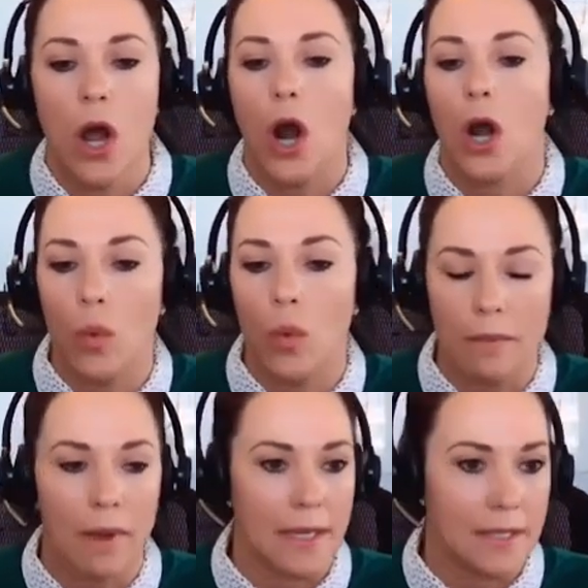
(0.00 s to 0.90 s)
are
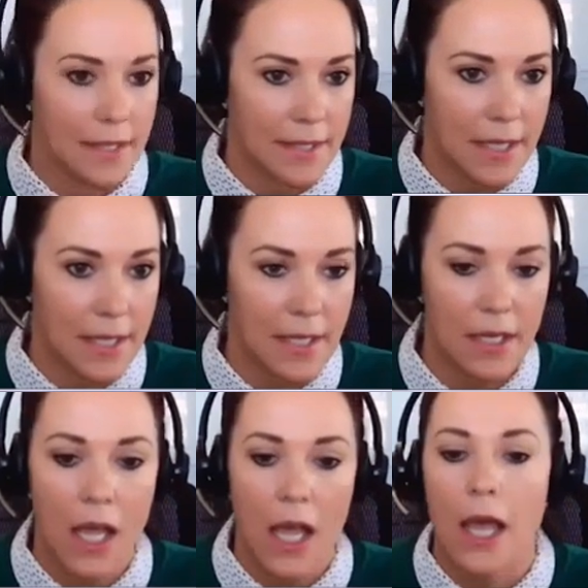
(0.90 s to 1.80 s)
1x16
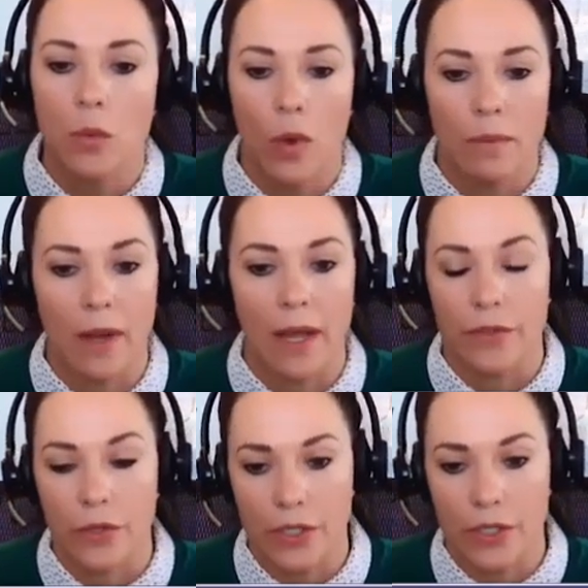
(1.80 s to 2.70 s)
and
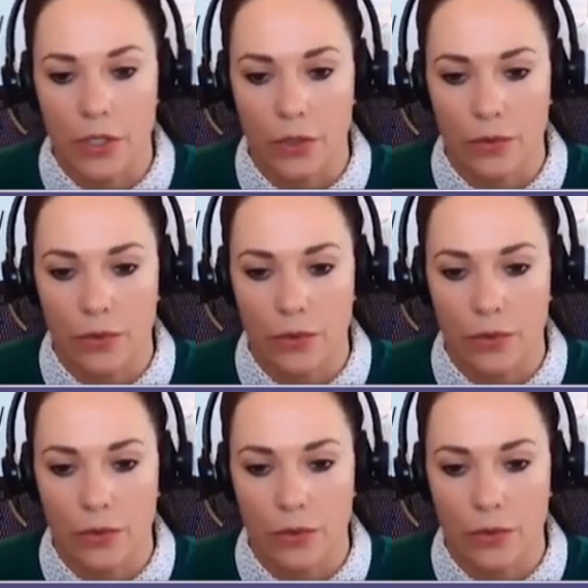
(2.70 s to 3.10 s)
1x32.